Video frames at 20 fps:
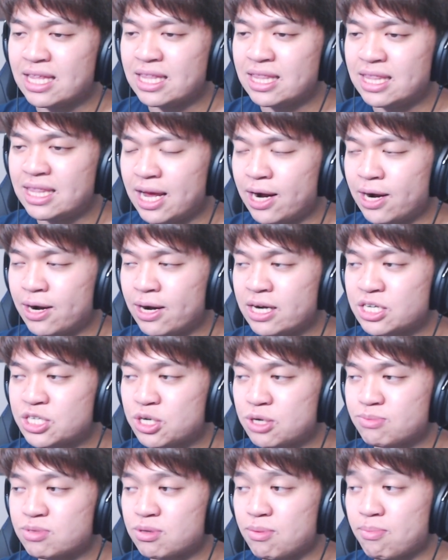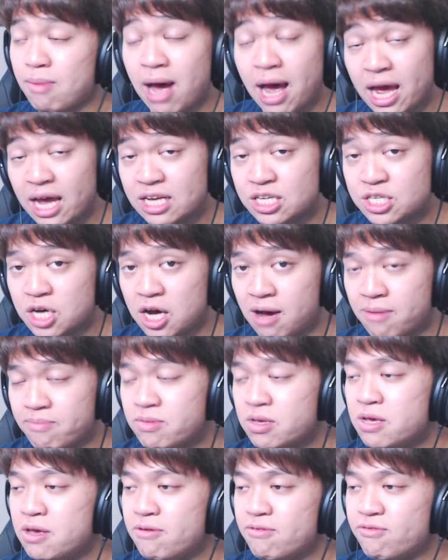there in terms of my top
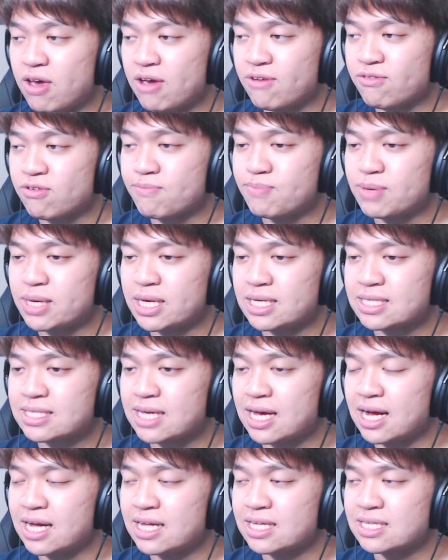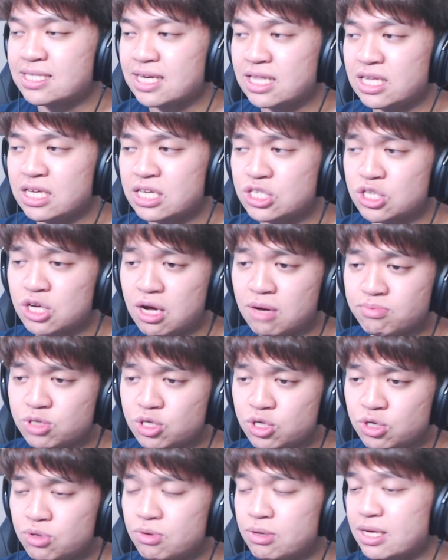favorite B-sides, at least top
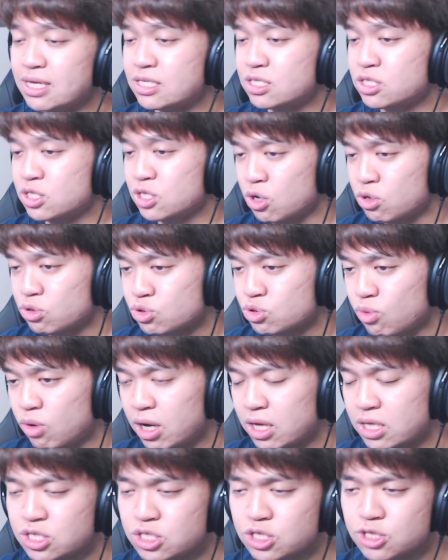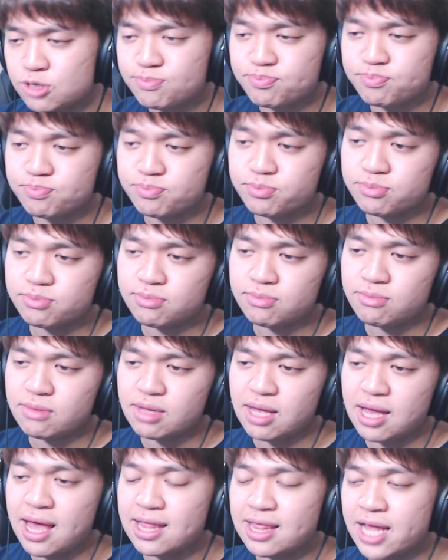two. It's those ones.
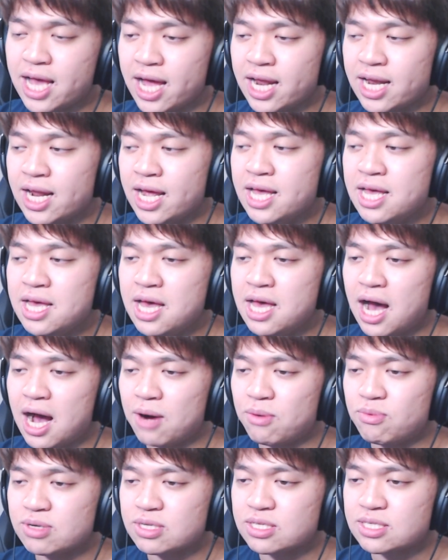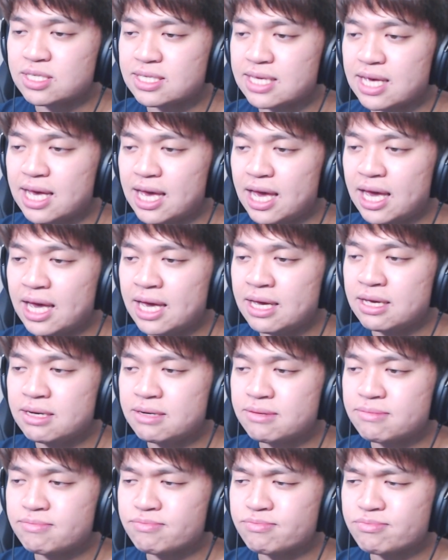And then I would say
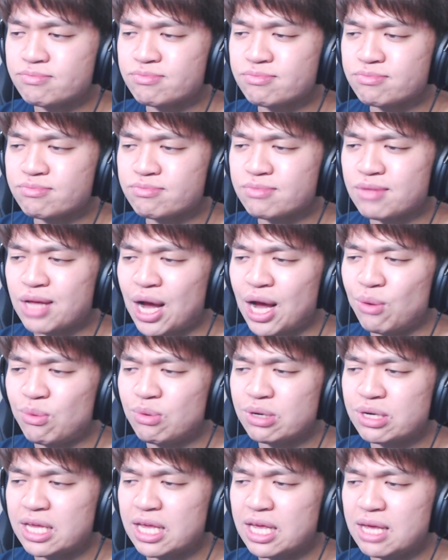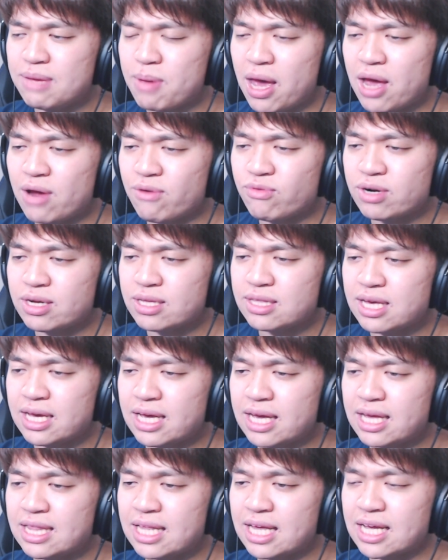I would keep
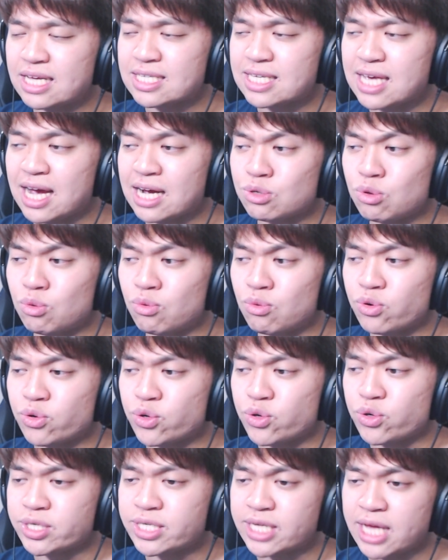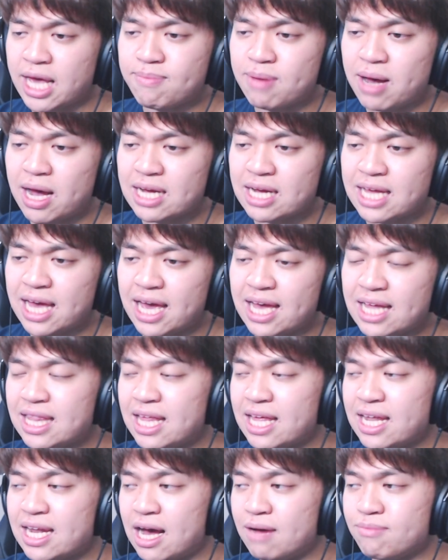everything in the exact order, Day by Day and
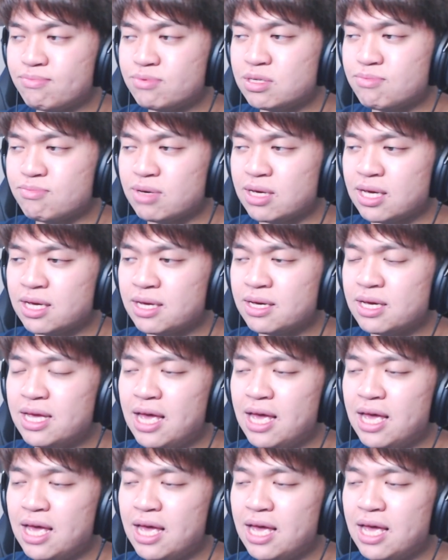then Up to Me.